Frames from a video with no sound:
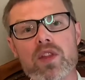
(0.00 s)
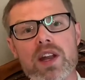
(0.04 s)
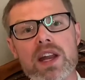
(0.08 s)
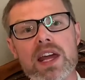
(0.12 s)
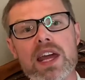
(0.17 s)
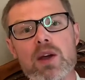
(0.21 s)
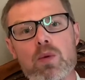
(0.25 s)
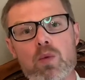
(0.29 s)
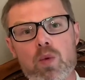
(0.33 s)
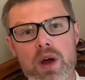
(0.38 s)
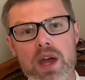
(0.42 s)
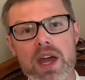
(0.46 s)
that
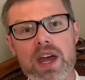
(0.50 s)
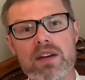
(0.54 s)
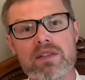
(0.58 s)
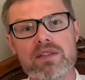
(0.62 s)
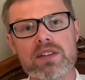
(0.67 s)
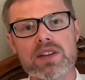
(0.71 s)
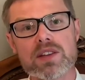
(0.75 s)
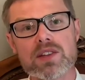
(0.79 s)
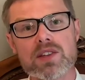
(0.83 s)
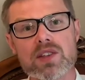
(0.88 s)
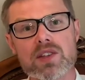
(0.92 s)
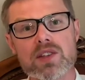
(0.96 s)
He will give
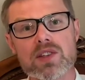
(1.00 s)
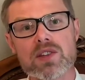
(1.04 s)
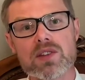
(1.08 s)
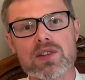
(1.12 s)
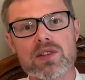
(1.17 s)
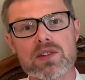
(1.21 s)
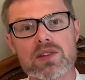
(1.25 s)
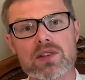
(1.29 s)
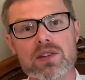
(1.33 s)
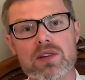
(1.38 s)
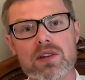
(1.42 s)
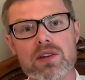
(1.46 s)
us,
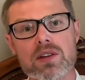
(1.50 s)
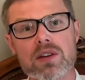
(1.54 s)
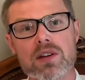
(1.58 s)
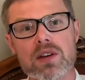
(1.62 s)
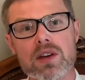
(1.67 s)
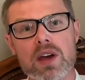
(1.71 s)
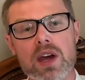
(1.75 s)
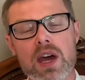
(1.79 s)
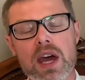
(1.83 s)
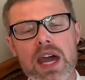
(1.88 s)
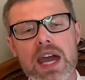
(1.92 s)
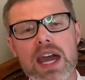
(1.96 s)

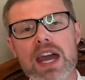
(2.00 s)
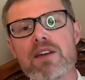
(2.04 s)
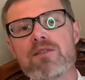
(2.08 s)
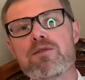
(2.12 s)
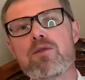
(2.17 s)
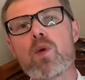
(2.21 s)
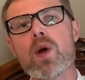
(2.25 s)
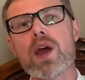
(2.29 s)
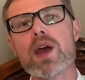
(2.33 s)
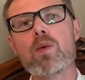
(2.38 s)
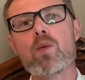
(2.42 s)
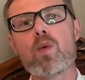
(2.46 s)

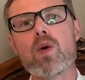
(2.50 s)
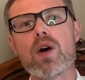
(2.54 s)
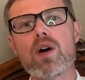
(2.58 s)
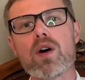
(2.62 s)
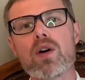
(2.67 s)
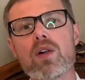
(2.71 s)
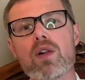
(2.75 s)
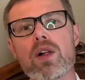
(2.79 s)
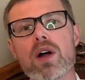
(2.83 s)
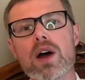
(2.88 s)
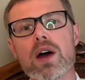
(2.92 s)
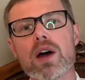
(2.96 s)
if we will,